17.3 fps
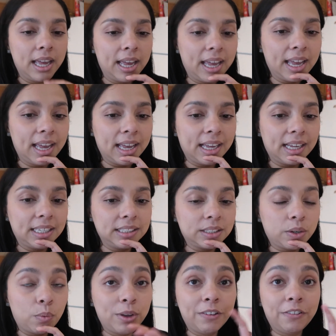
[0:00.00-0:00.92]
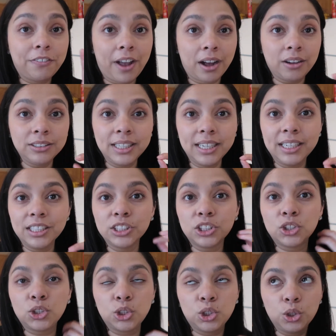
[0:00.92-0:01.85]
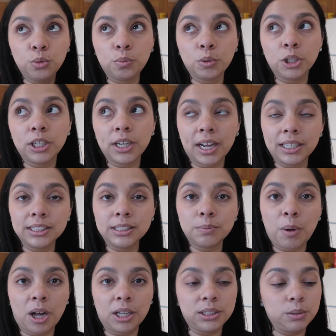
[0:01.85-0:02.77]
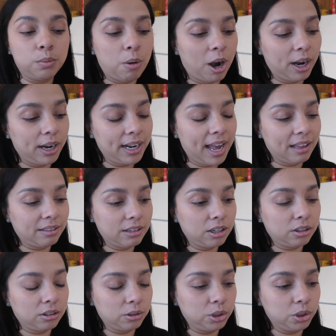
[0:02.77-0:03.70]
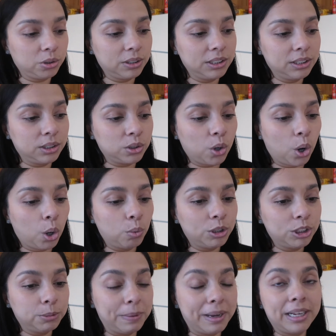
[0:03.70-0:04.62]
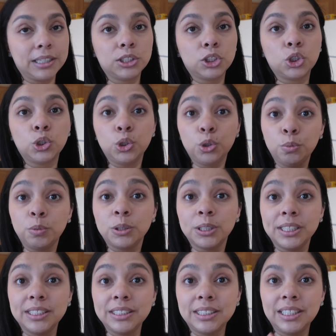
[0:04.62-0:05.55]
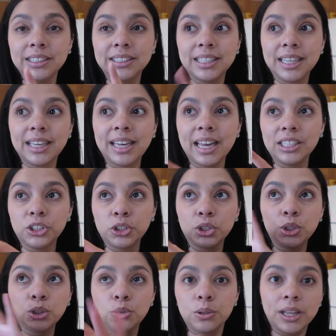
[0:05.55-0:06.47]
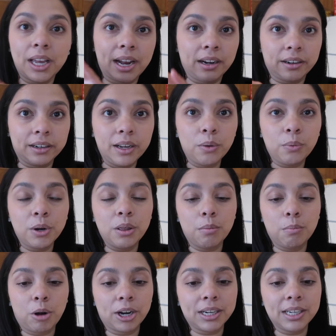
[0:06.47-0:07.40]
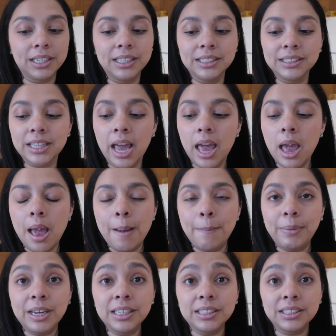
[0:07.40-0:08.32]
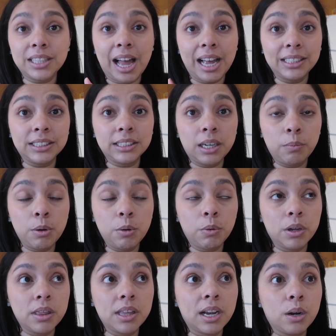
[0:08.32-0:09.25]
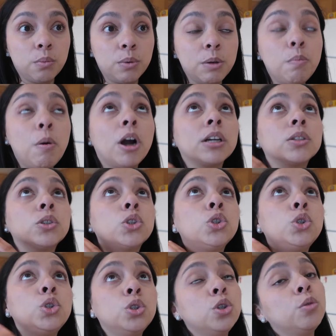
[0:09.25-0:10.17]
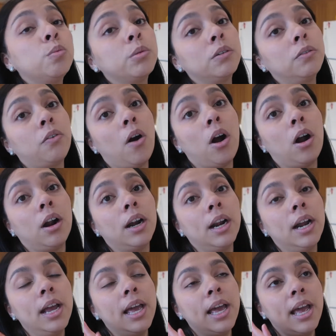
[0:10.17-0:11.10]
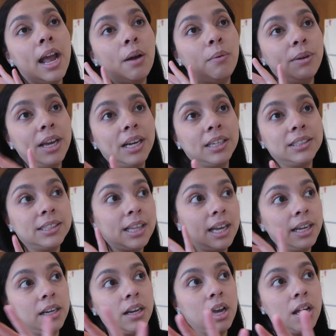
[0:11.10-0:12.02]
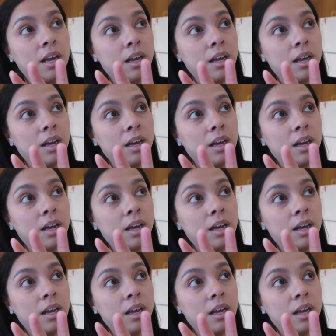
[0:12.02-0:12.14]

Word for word: And we found like a super nice spot to park at the grocery store, which made it super easy to get to the area where the market is, because last time we were there, we parked super far and we had to like